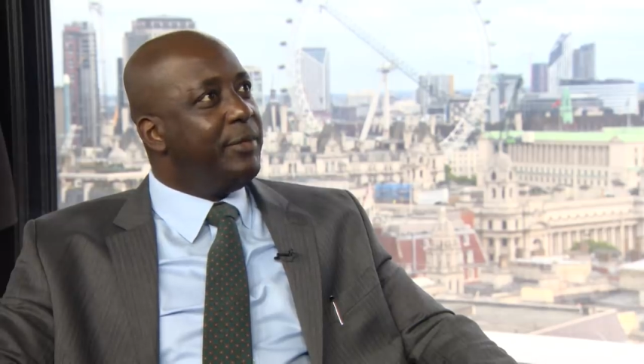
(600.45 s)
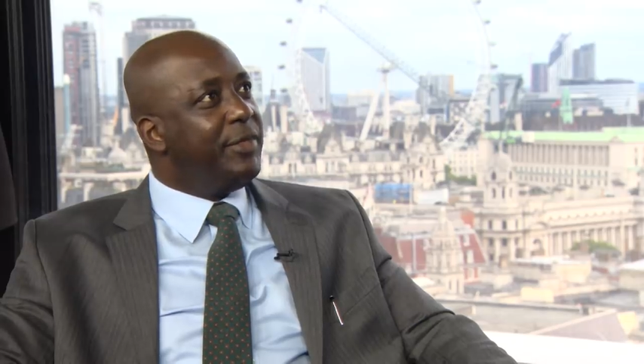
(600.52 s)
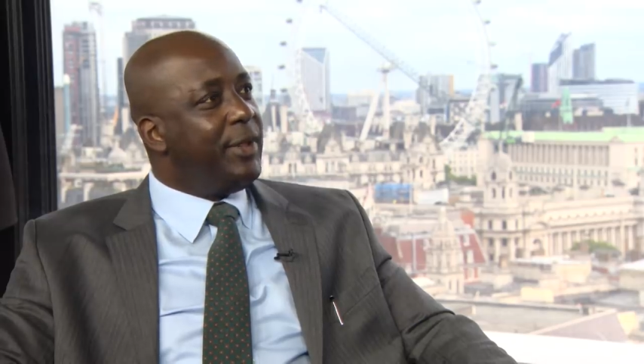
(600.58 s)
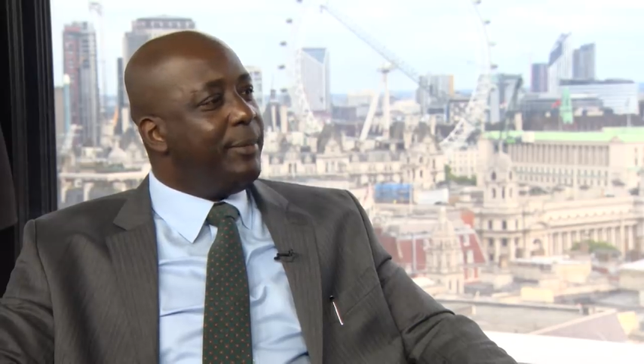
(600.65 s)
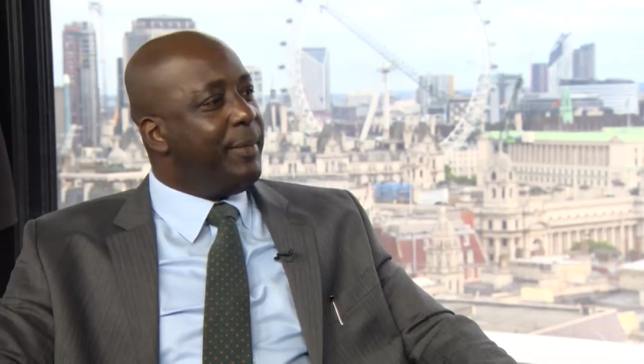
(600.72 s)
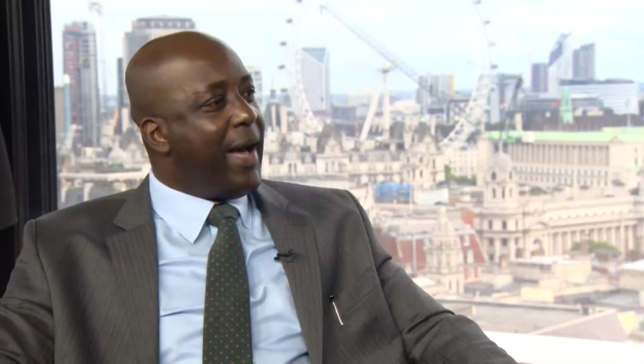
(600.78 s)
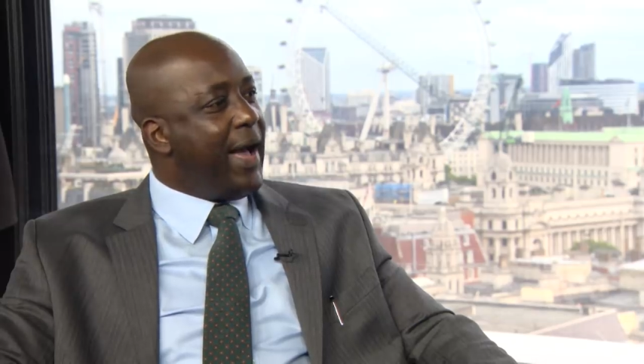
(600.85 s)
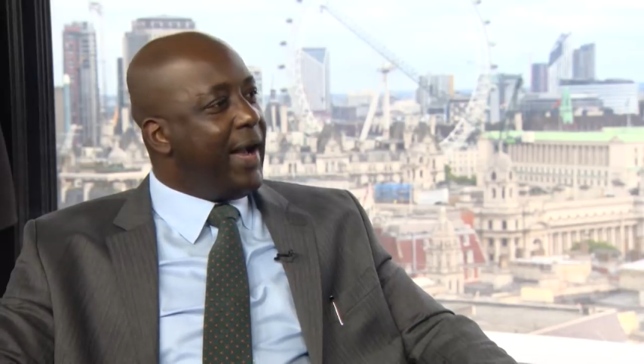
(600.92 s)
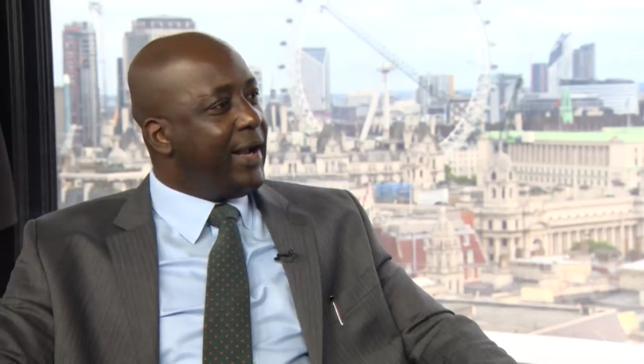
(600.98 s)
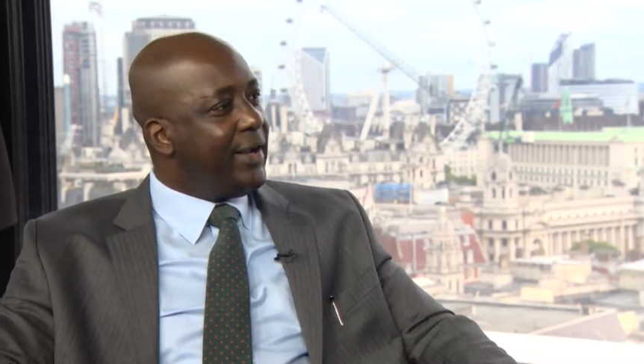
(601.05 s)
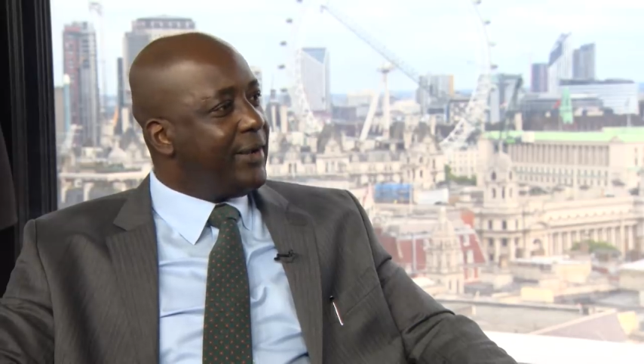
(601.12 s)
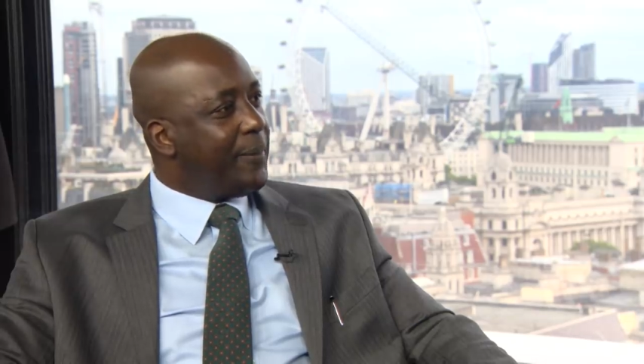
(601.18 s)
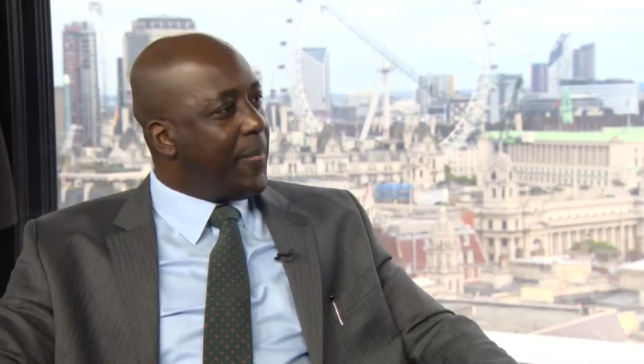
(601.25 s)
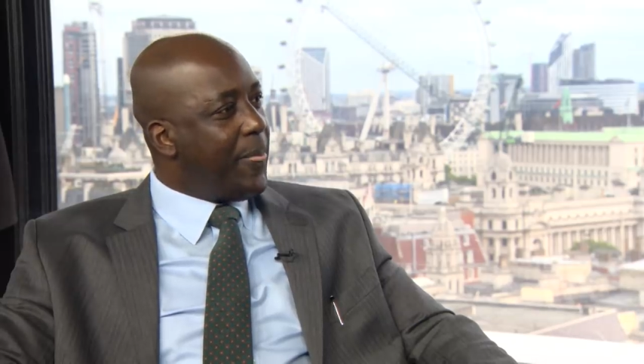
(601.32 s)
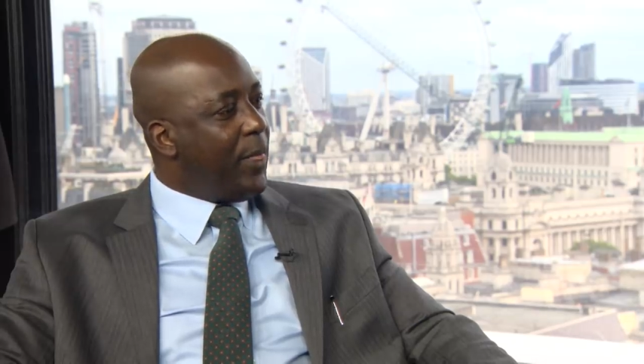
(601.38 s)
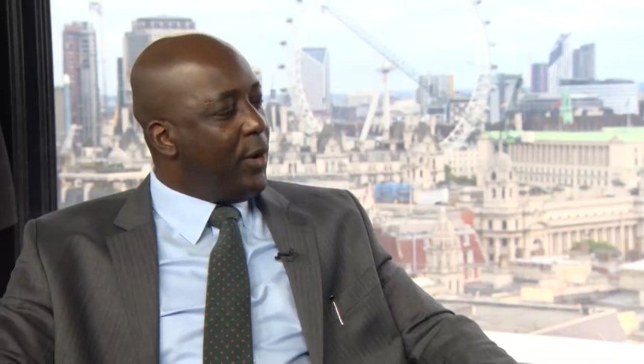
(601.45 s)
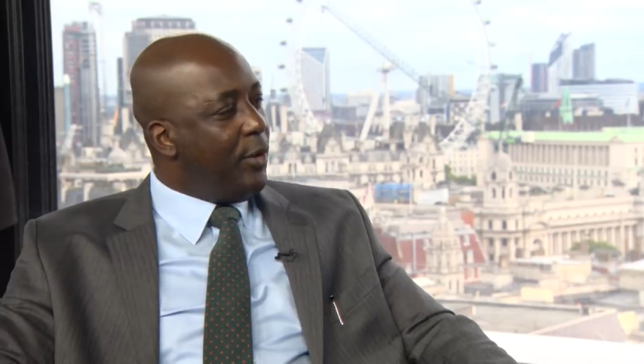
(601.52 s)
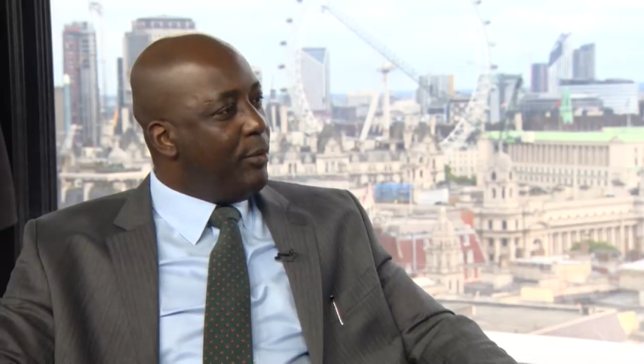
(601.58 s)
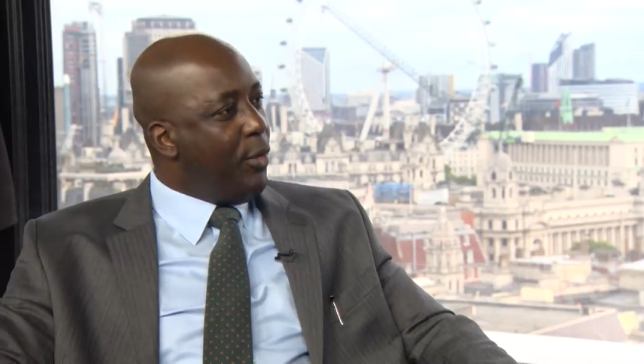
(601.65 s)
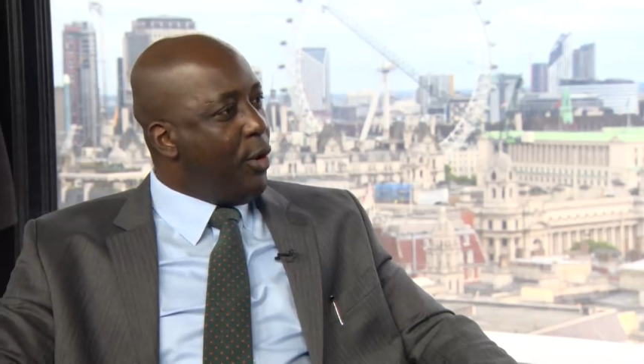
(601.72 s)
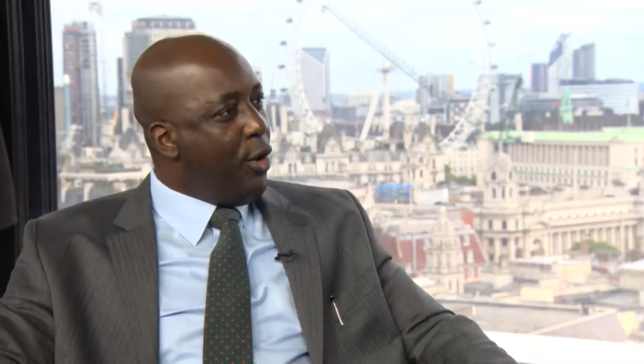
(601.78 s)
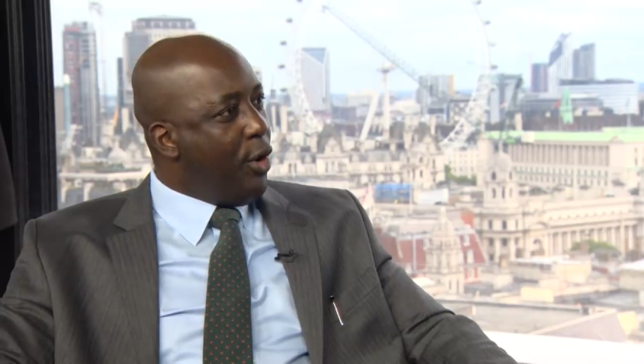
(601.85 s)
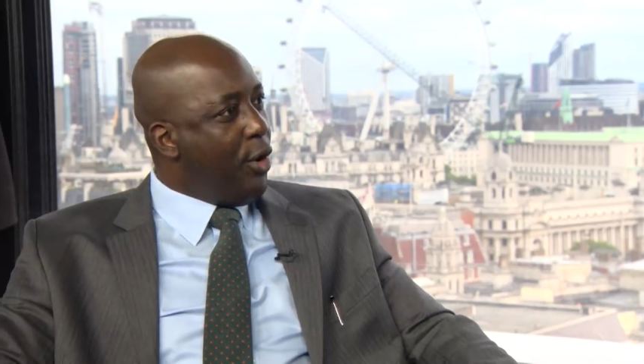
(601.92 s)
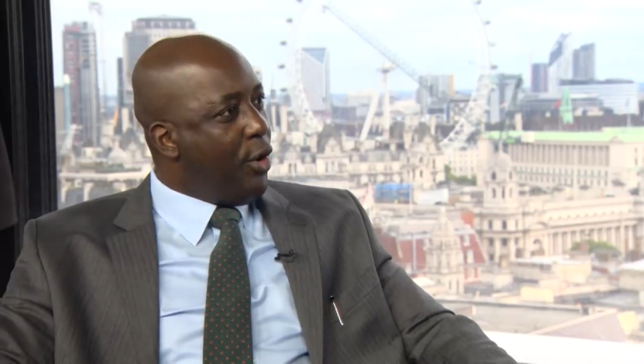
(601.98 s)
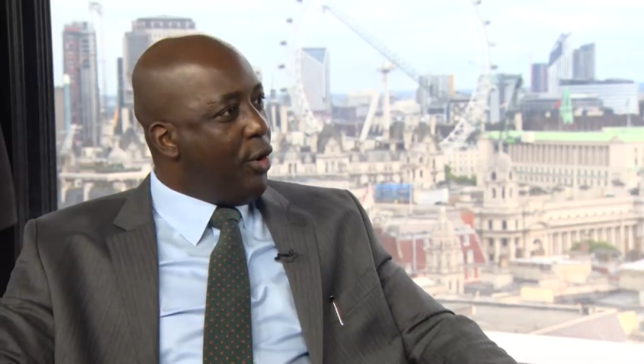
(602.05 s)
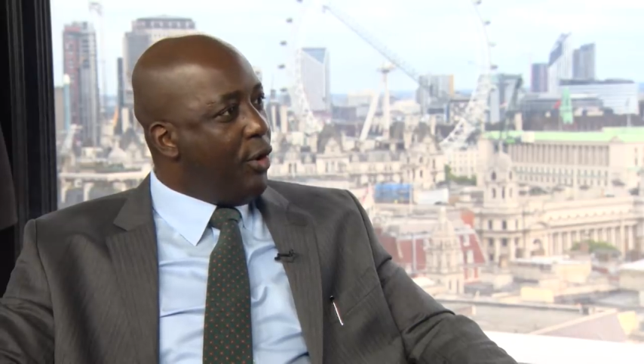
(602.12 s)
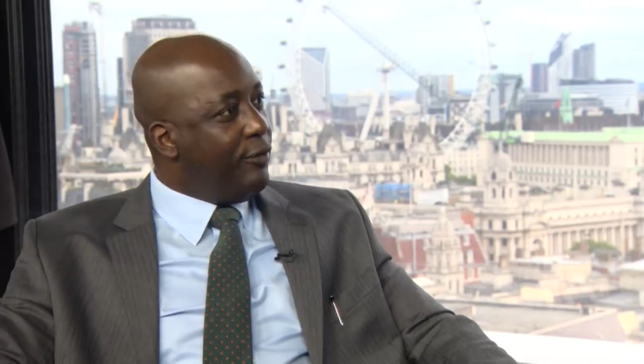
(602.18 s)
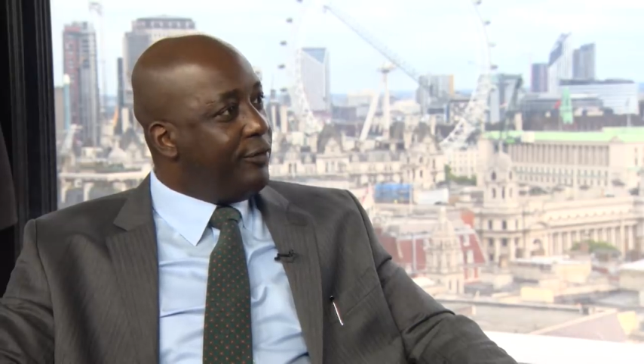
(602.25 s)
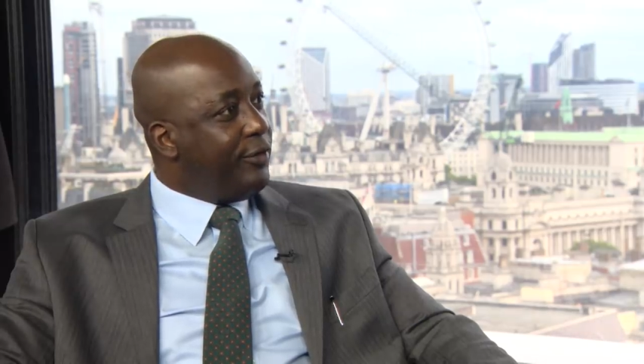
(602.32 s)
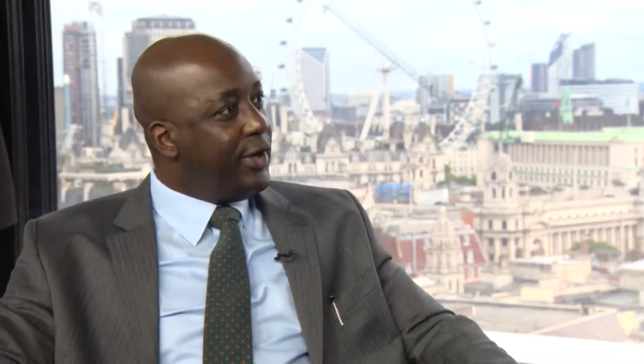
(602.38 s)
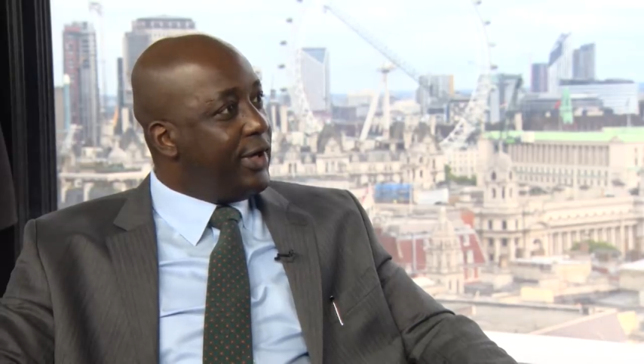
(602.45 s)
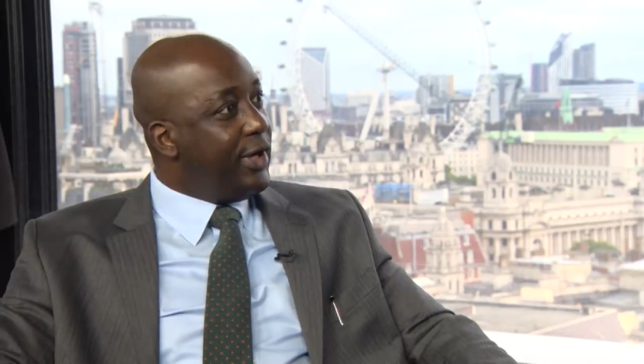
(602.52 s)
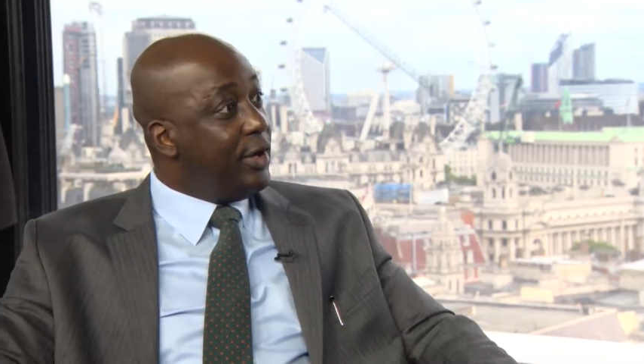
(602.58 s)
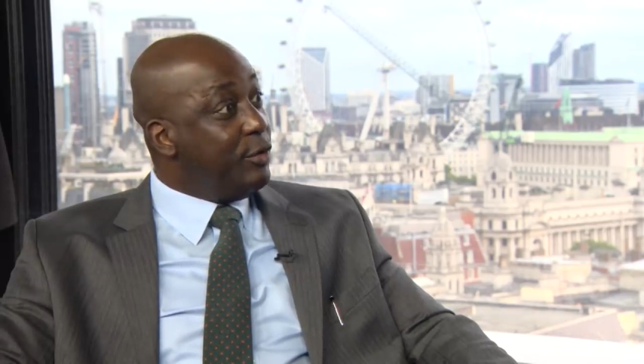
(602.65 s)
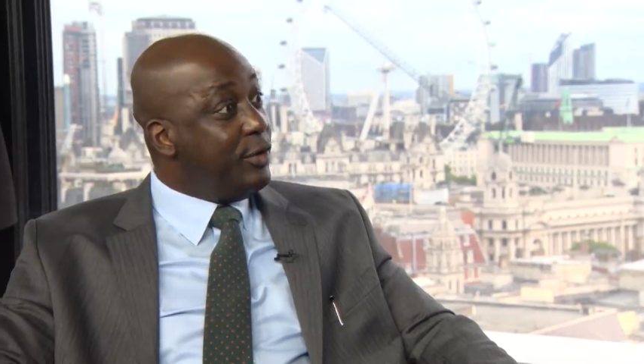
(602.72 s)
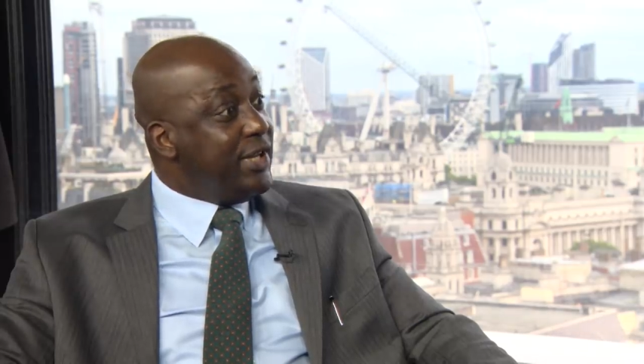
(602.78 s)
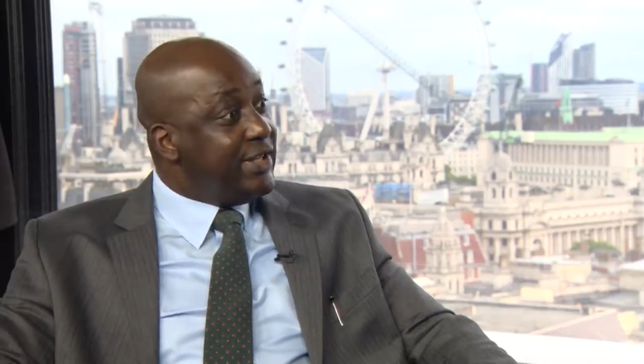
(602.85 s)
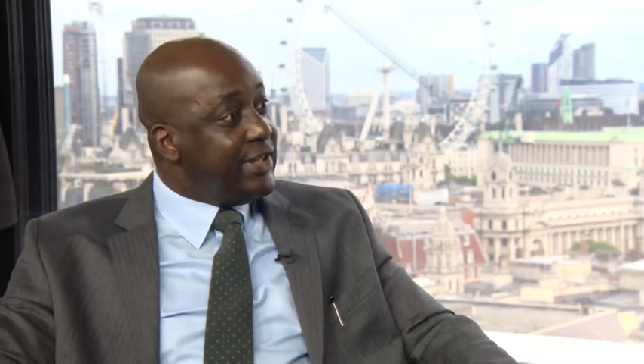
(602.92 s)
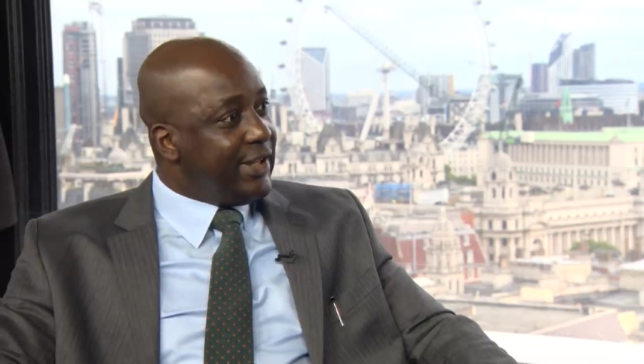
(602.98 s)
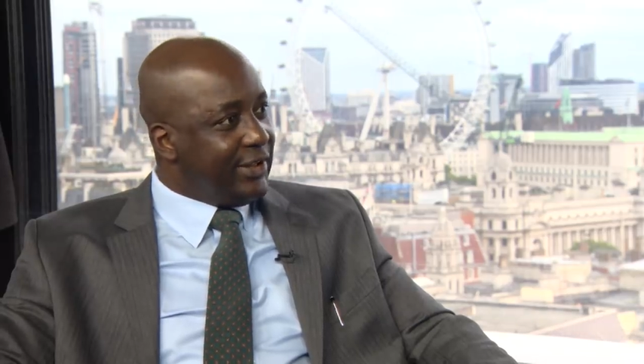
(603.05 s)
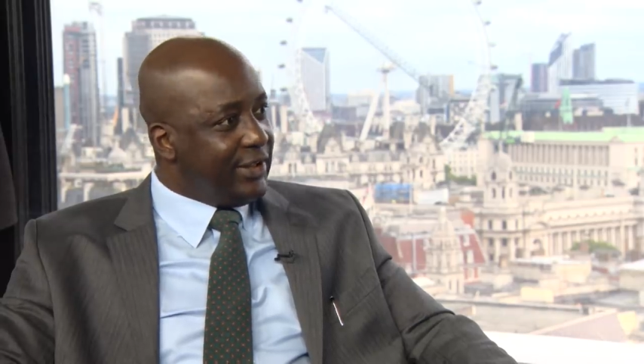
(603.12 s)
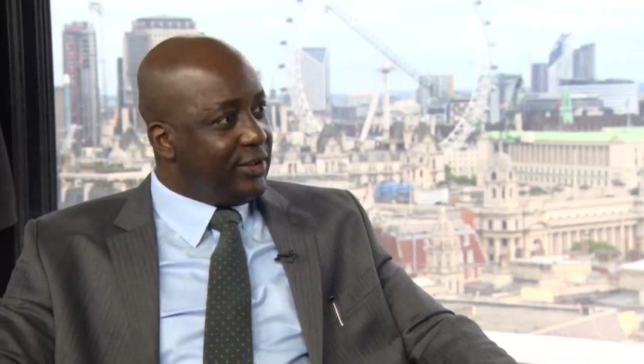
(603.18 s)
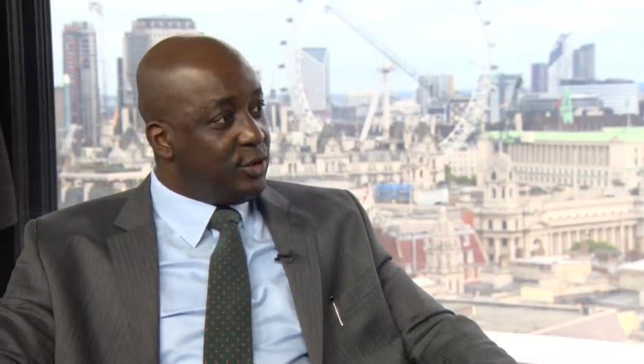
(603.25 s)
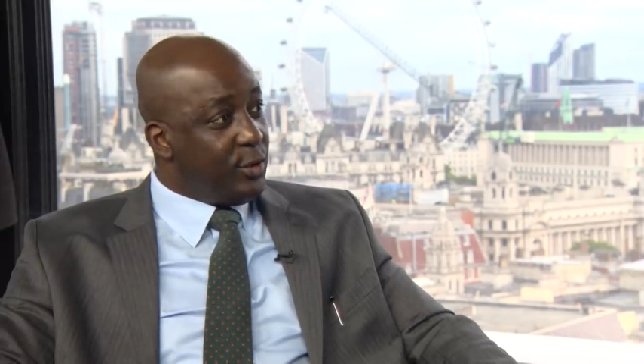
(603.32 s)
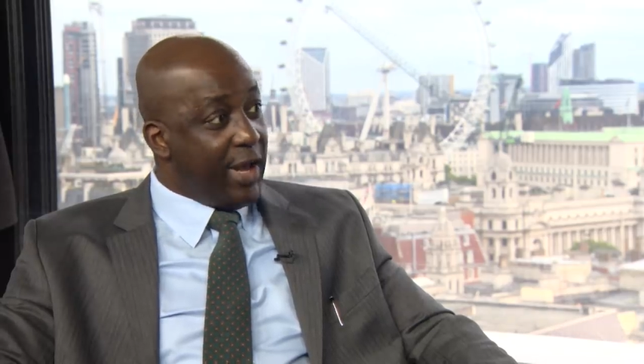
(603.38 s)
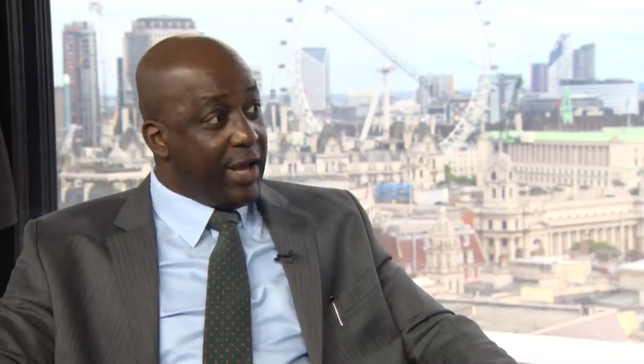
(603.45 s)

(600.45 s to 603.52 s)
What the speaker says: the bank more of a reason to